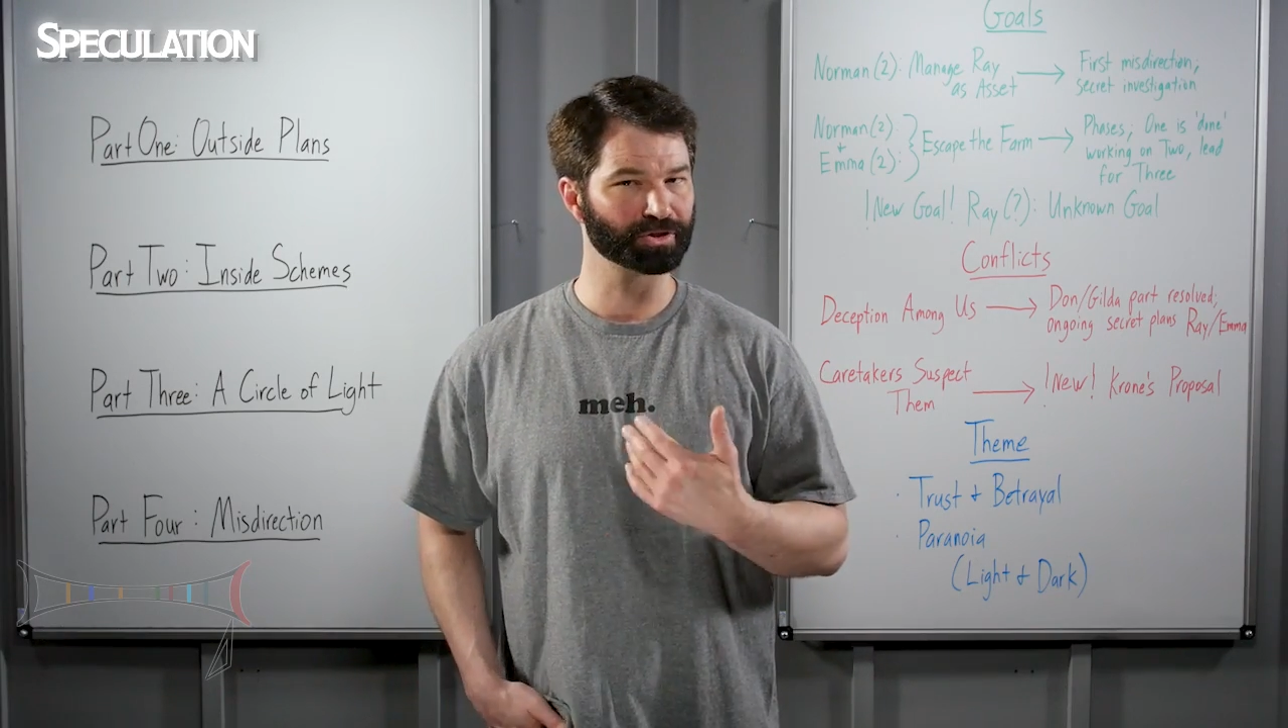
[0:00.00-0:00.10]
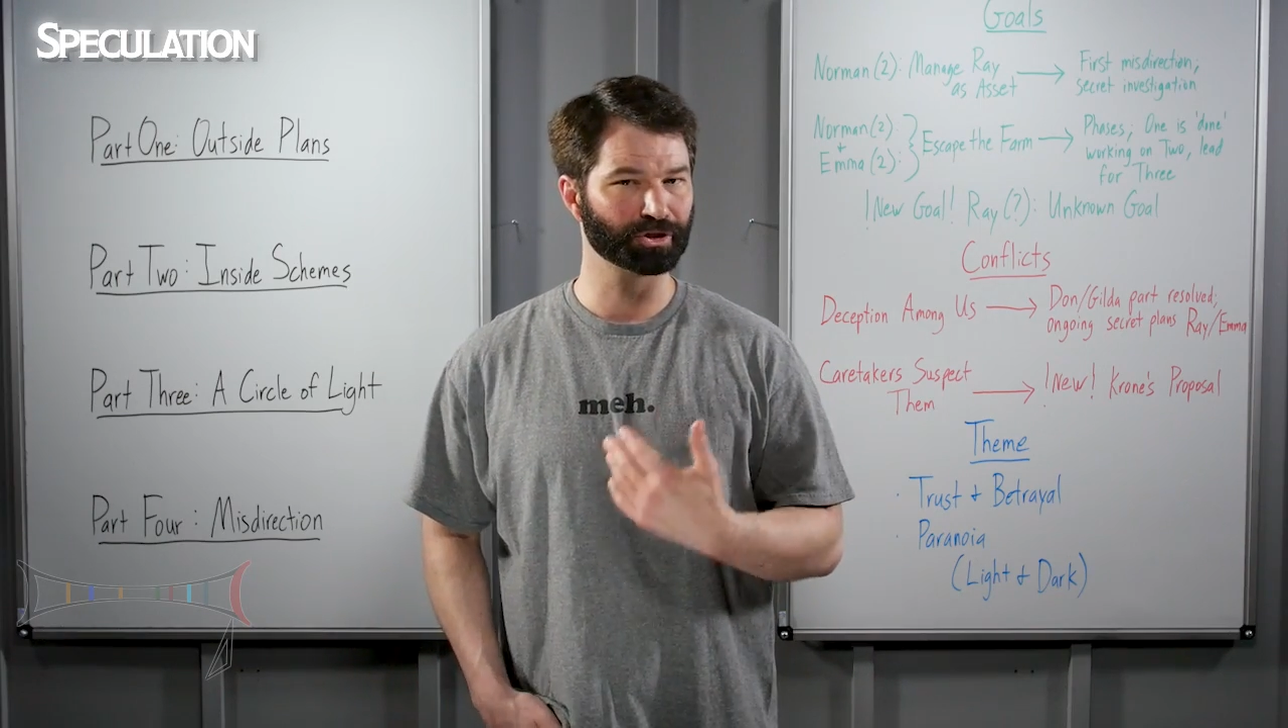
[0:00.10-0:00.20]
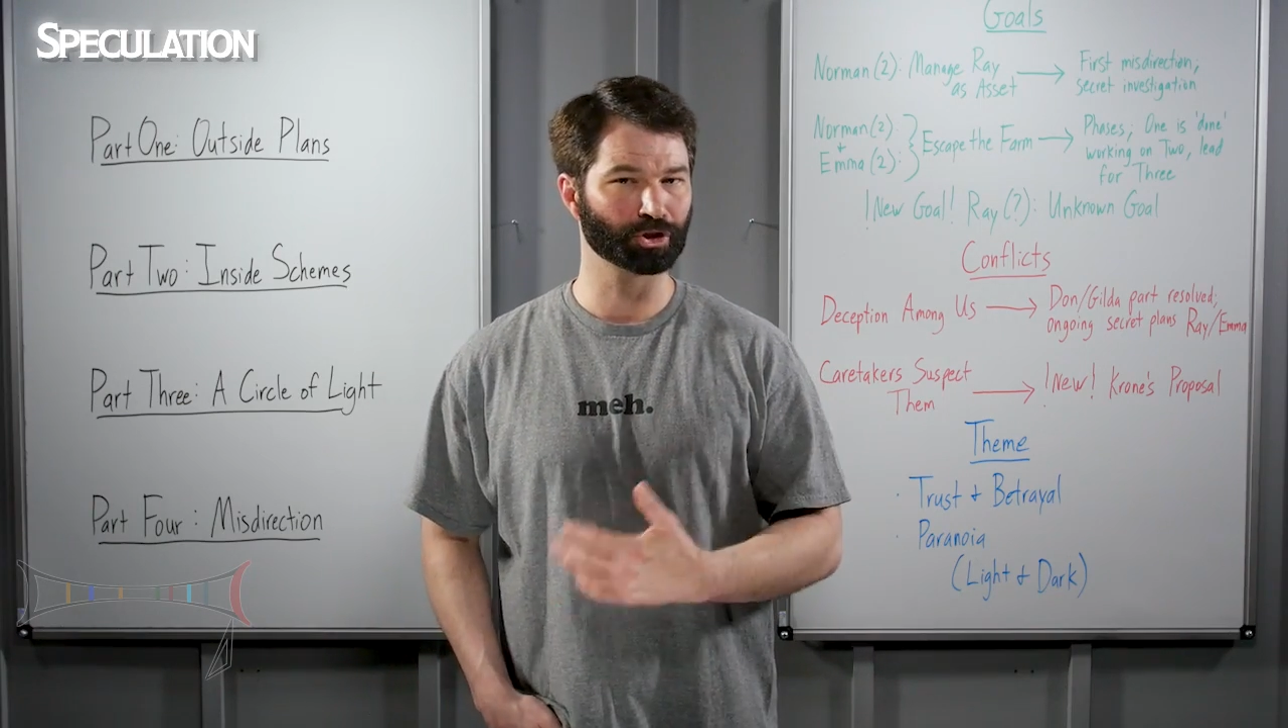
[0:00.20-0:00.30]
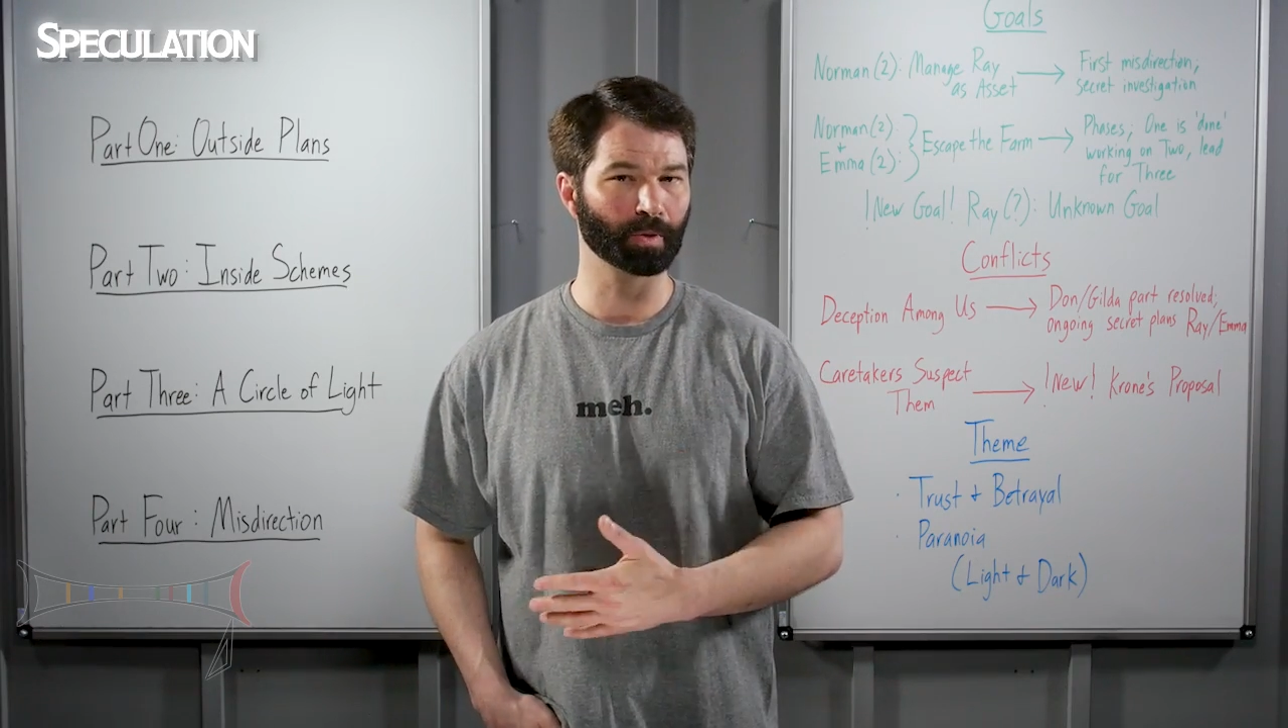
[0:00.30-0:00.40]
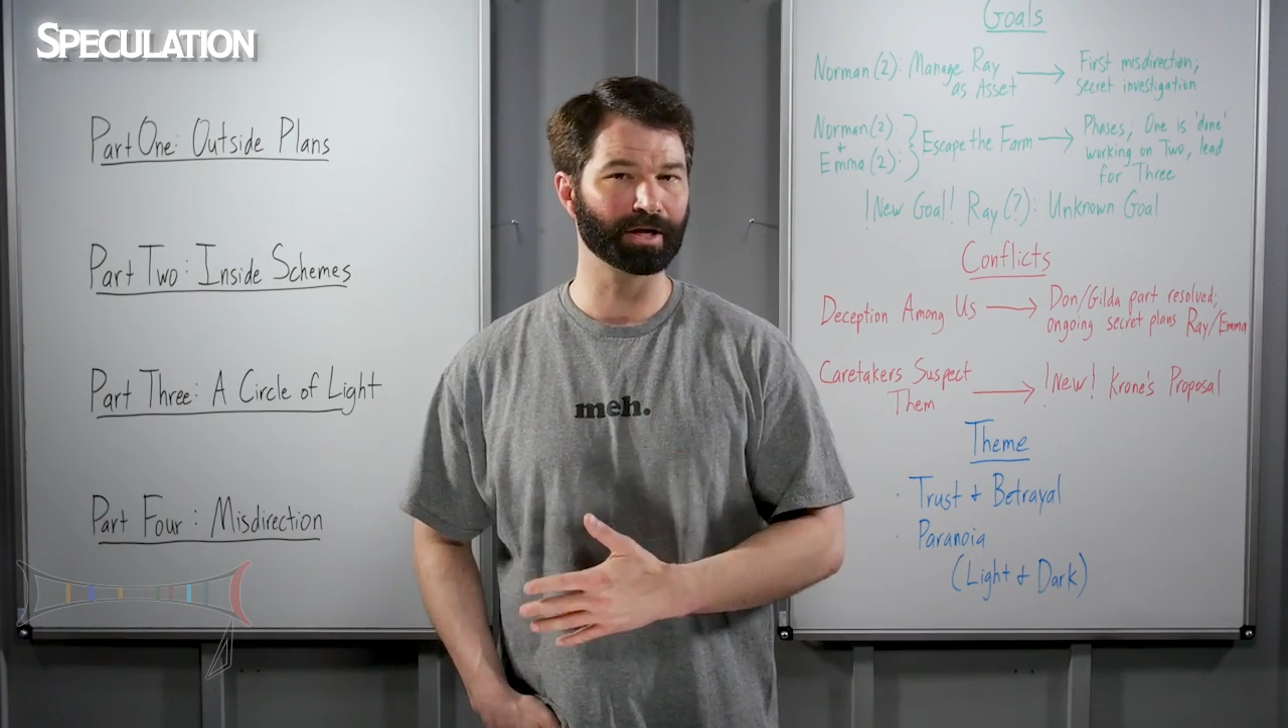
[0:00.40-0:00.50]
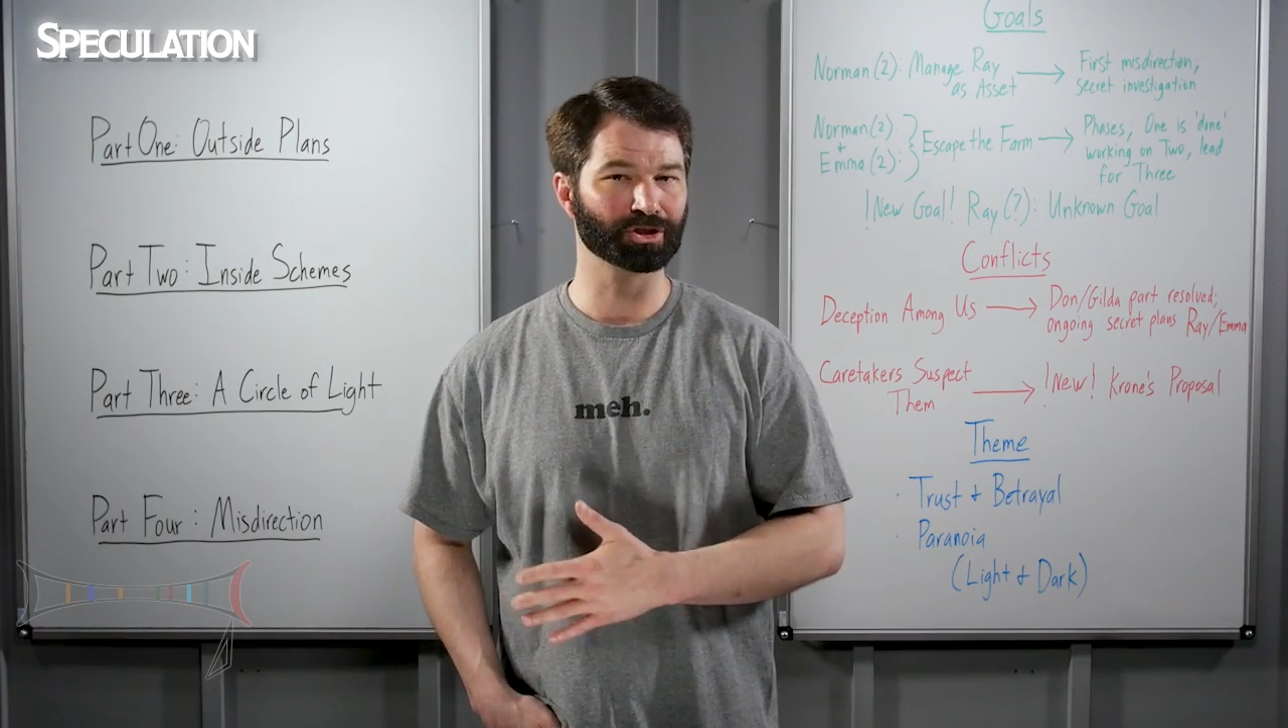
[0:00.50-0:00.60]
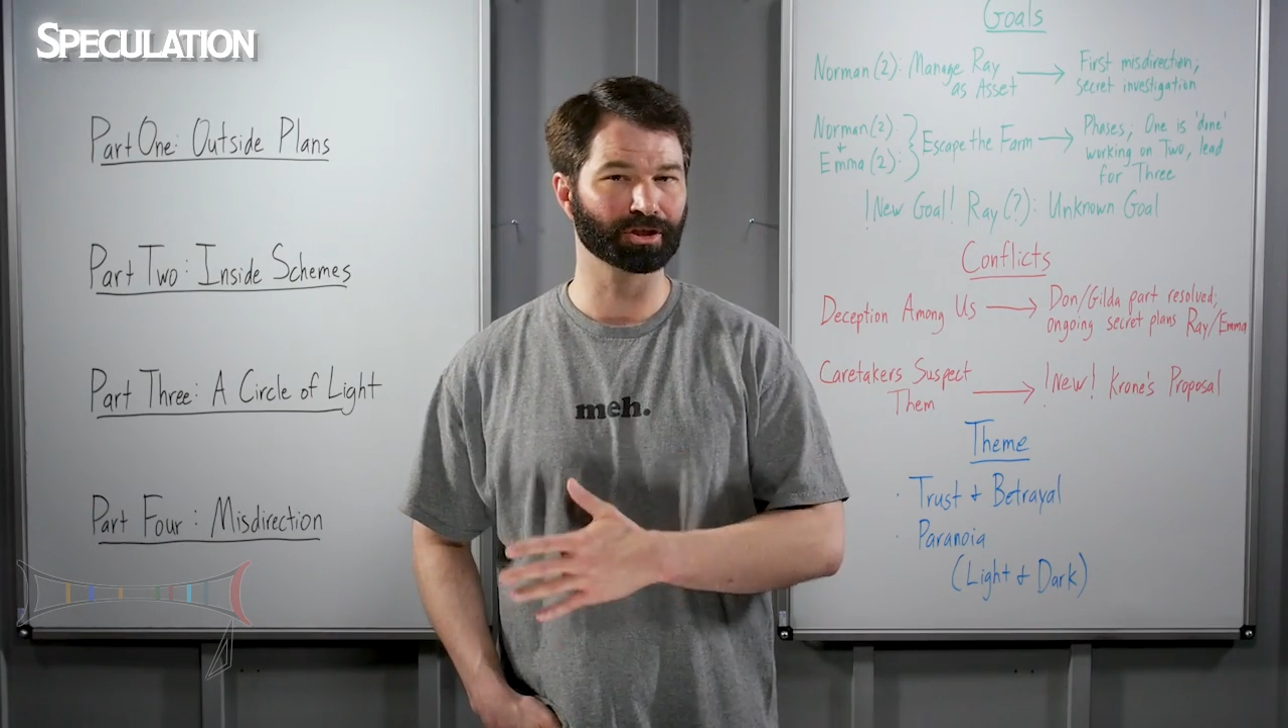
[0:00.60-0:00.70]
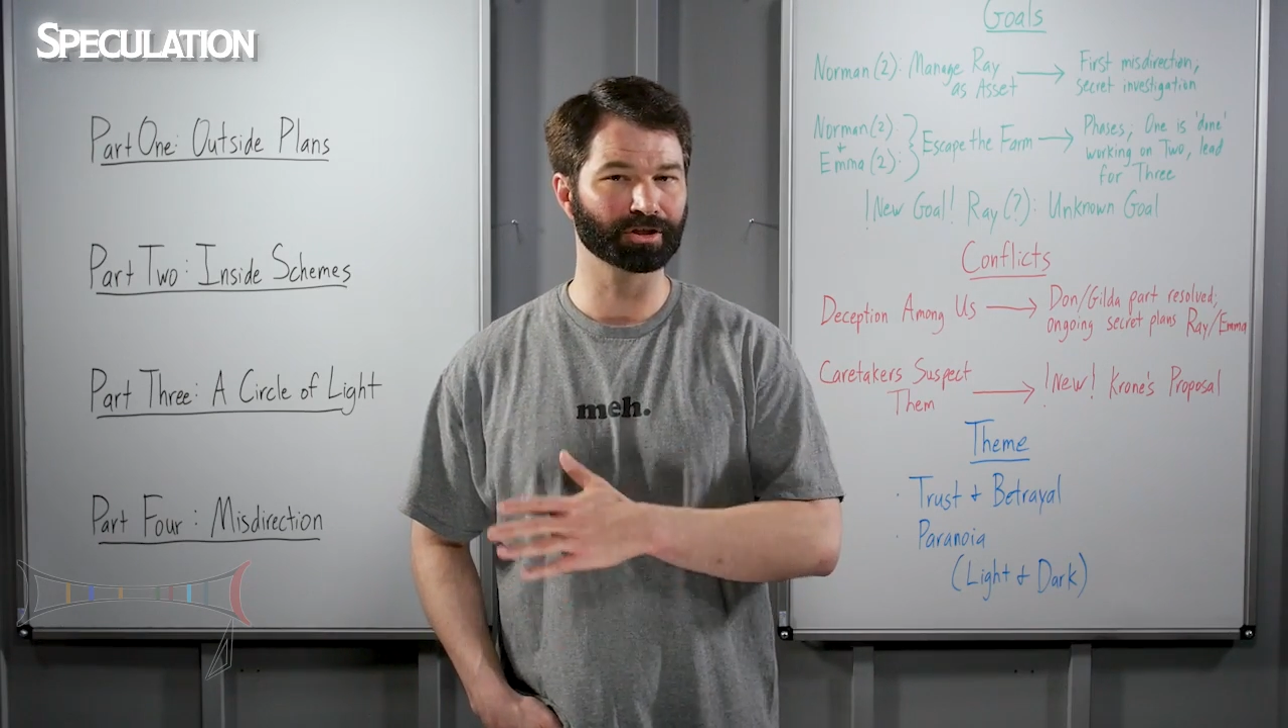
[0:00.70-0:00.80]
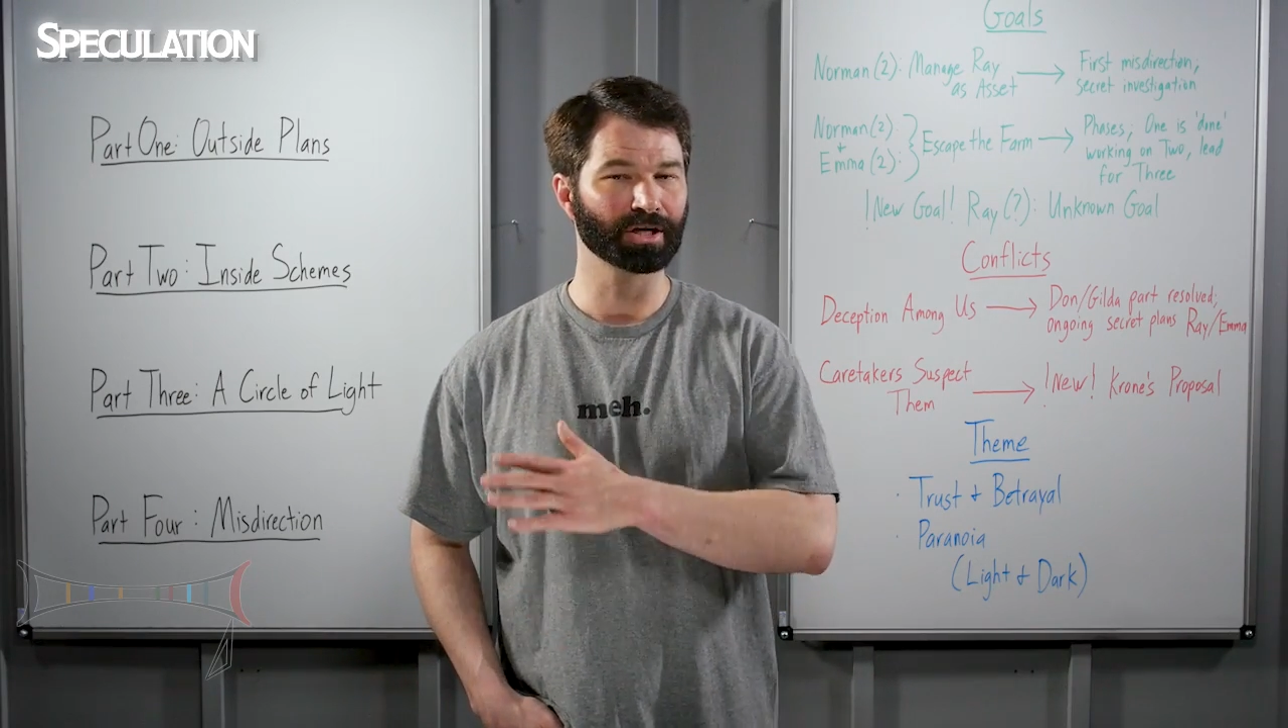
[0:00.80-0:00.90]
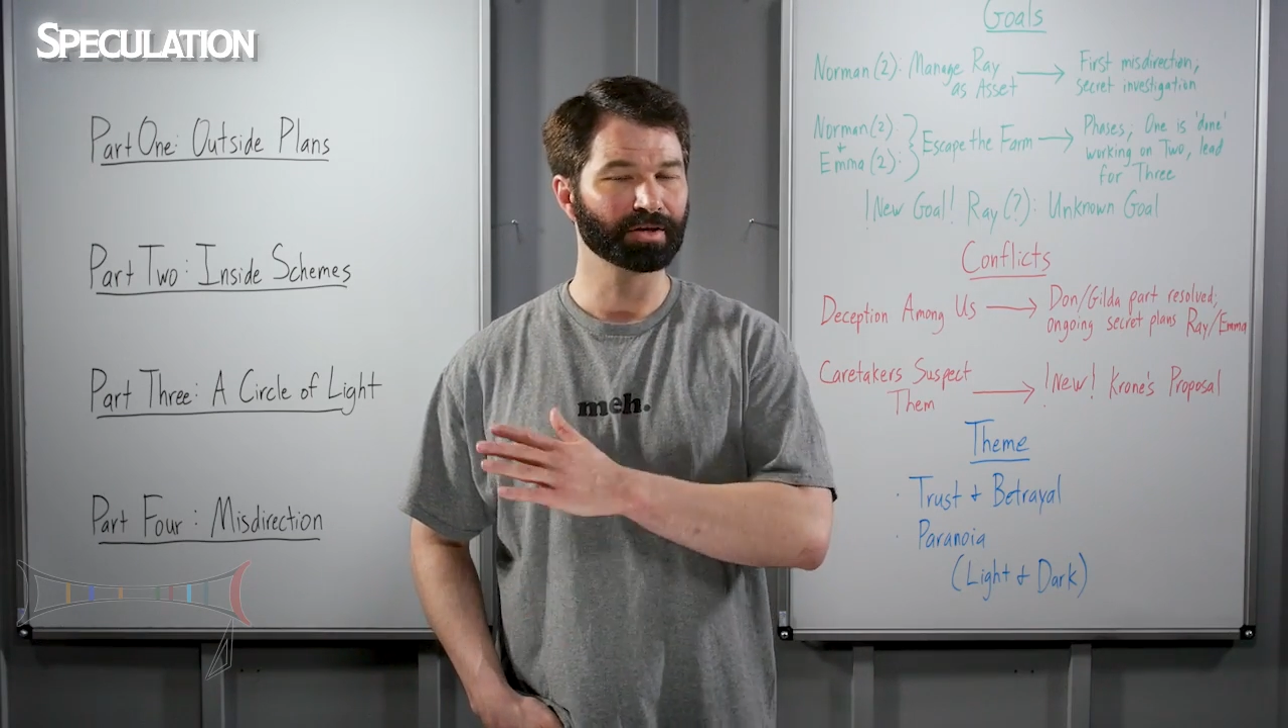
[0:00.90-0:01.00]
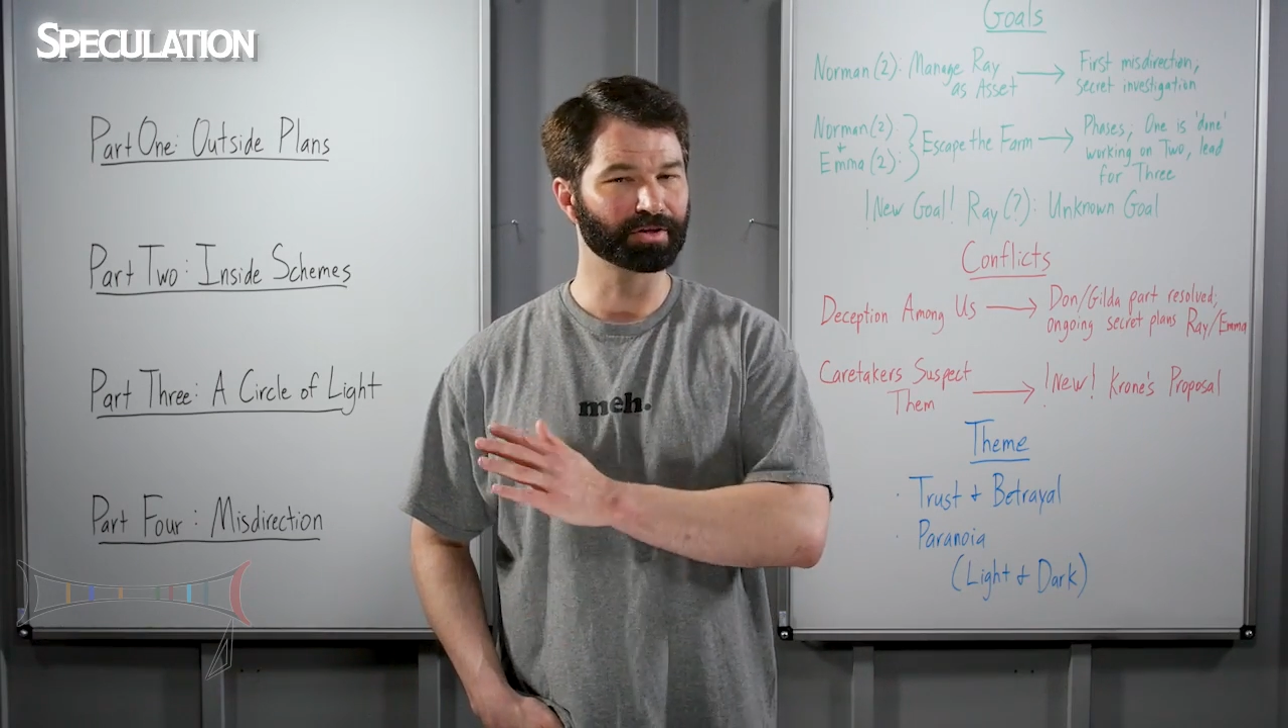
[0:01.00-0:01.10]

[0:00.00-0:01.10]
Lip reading: situation